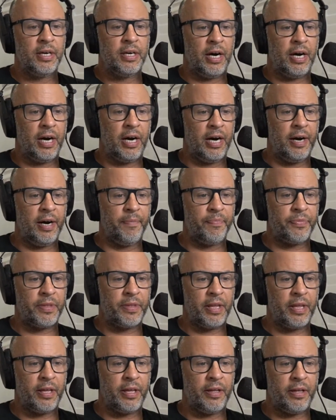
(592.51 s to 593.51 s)

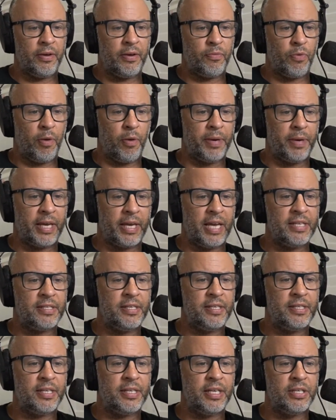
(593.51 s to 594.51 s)
Rob
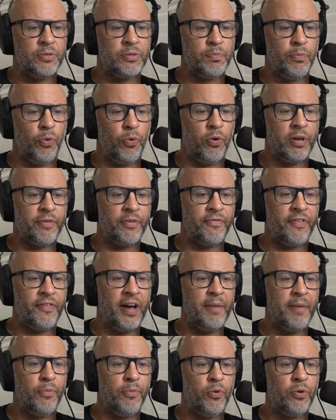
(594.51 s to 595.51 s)
McKenzie says, morning
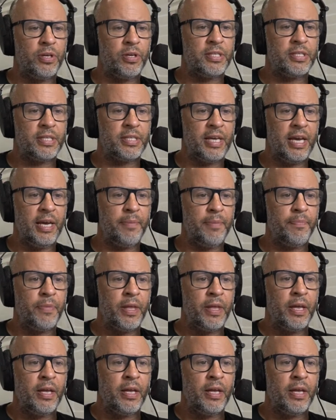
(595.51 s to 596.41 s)
Fab, morning Sam.